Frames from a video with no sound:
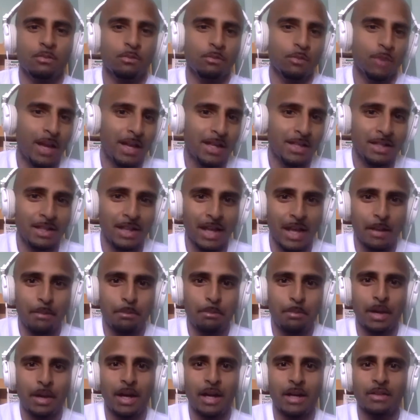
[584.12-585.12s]
as an
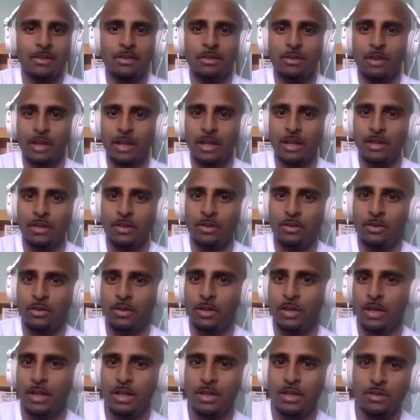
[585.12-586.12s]
empath, like you
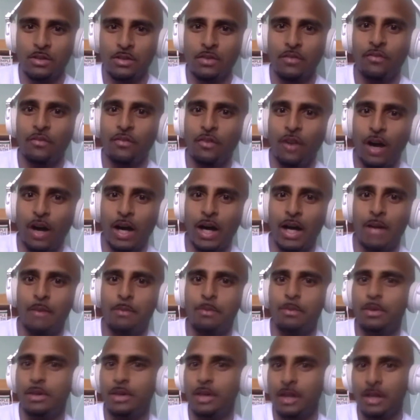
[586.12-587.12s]
sort of
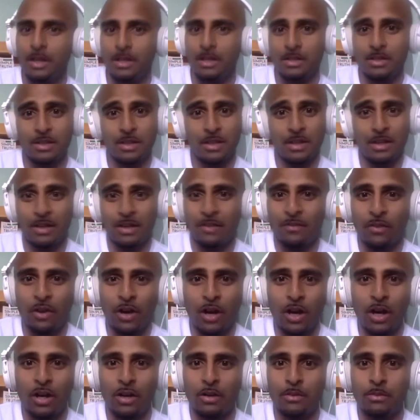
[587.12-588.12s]
vibe an
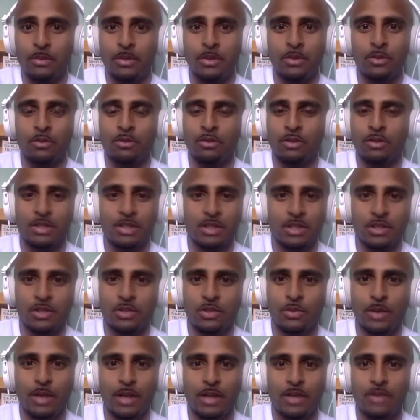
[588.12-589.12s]
environment or a
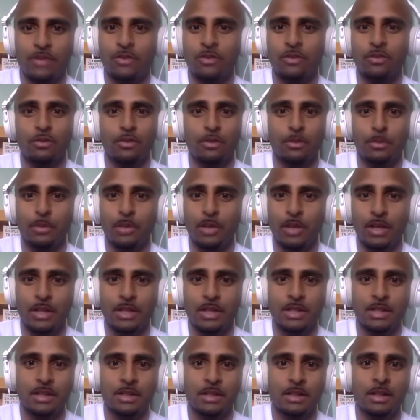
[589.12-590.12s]
situation or a
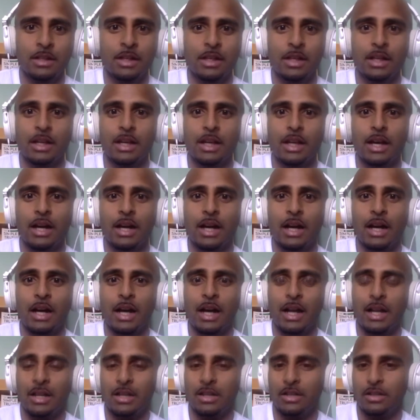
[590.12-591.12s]
person,
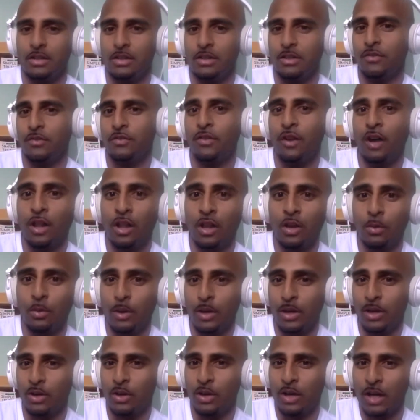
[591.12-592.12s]
and you follow what
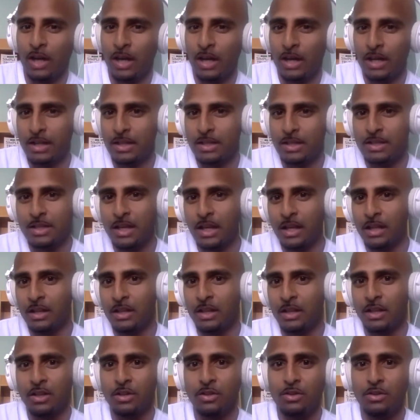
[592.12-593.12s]
your heart is
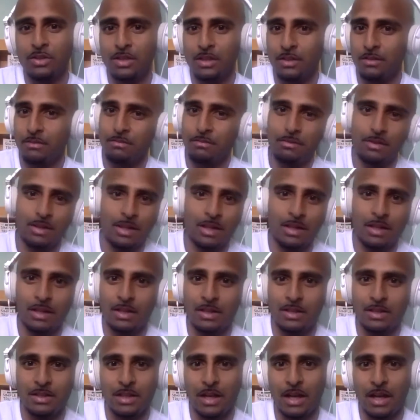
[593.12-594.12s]
telling you?
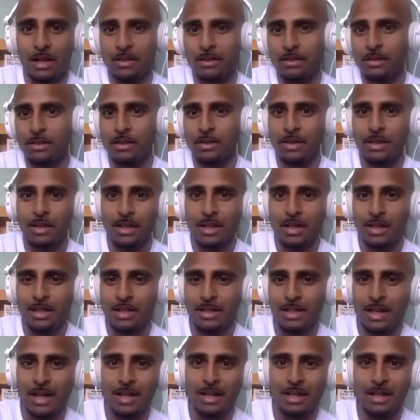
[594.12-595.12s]
Is that
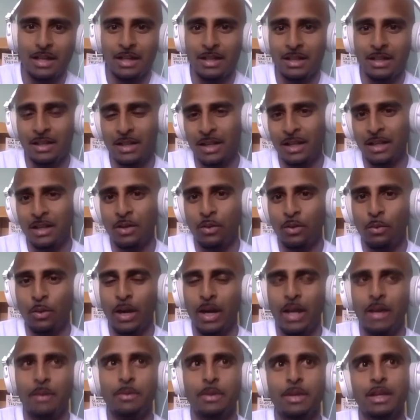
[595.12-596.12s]
in a
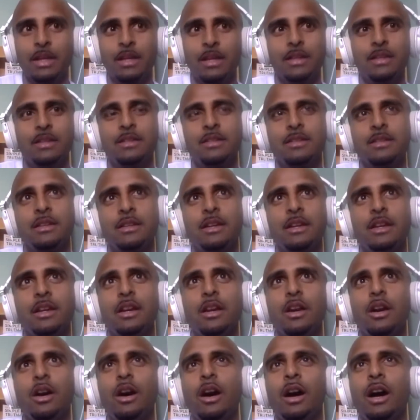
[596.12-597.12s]
way? Because
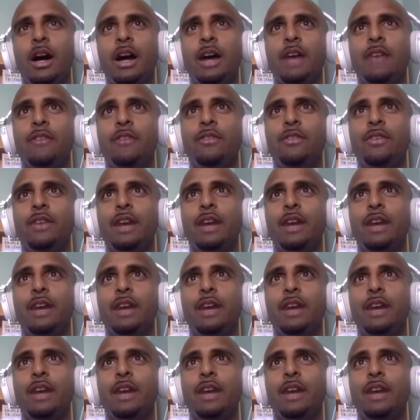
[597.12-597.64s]
I've